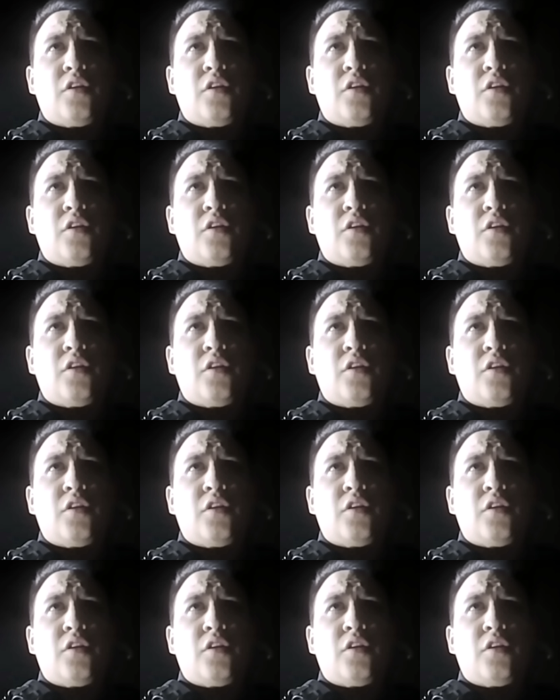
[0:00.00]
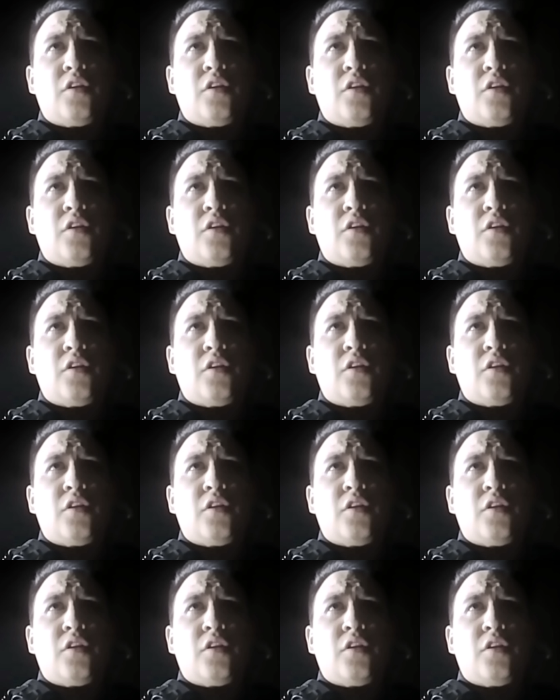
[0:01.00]

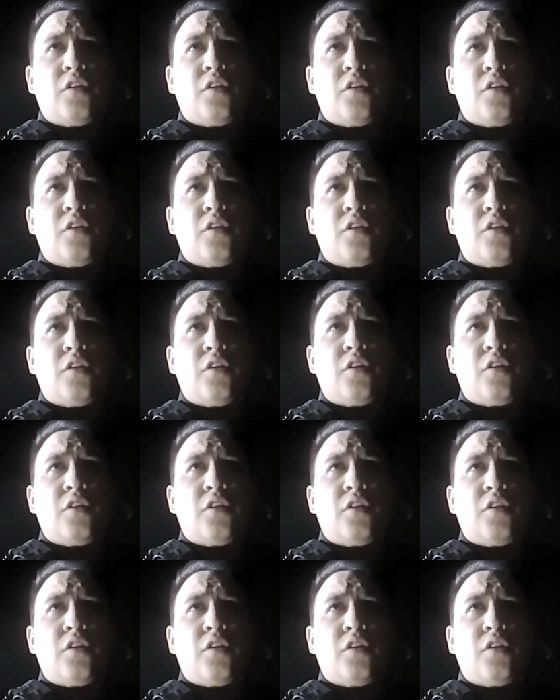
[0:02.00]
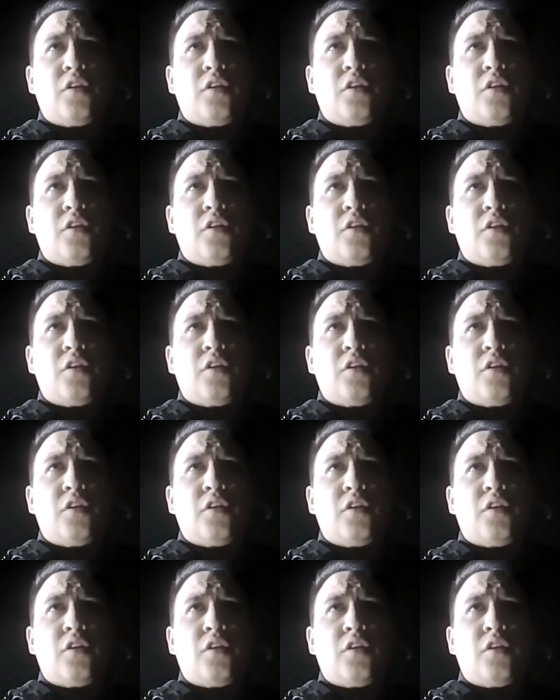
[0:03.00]

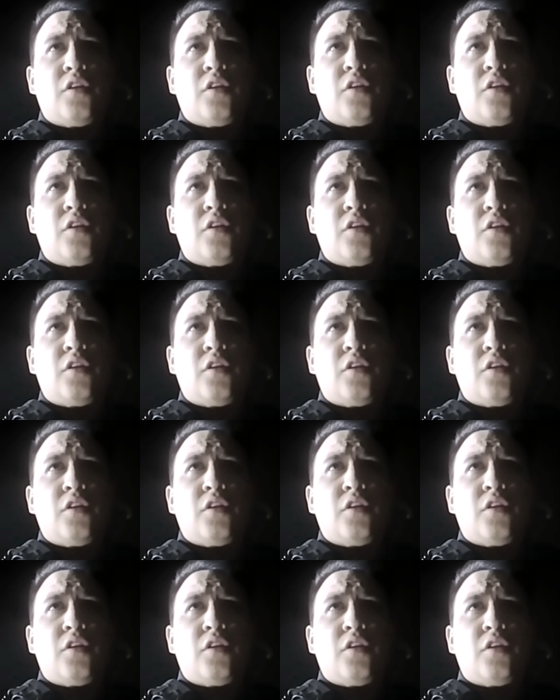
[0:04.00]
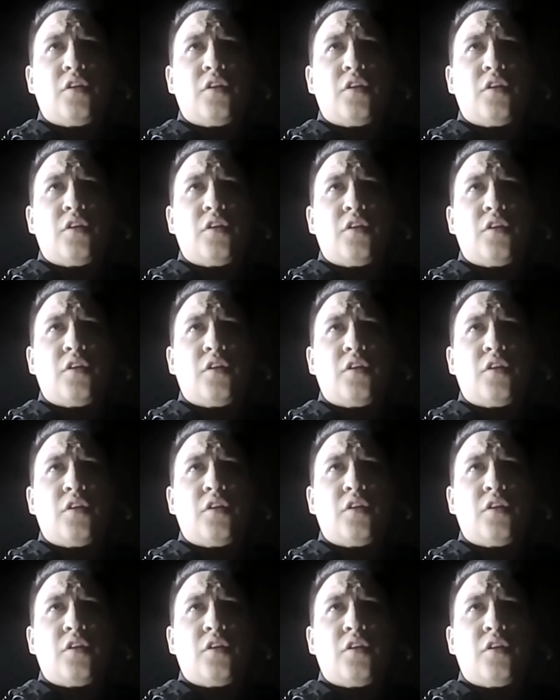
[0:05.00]

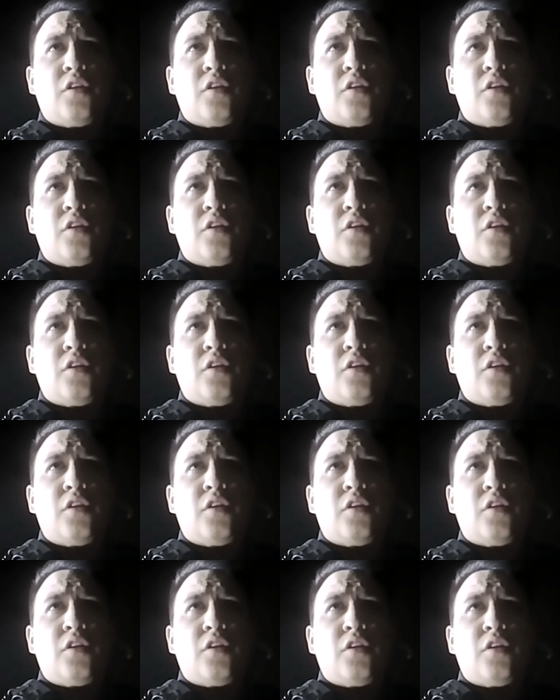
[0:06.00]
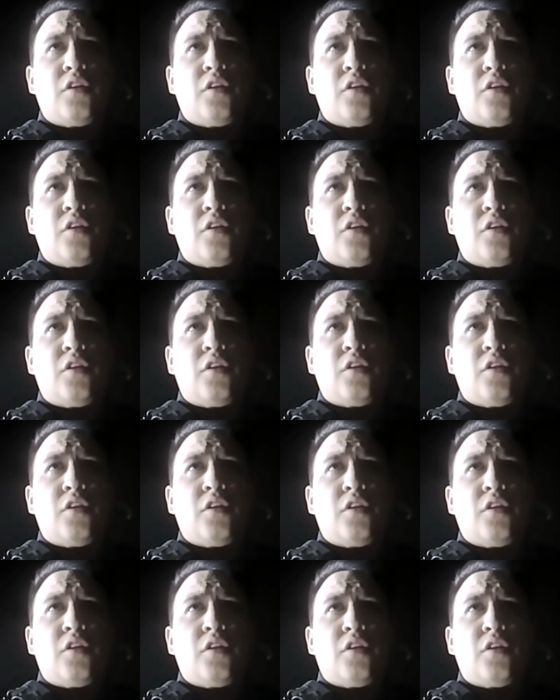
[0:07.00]
This person isn't speaking.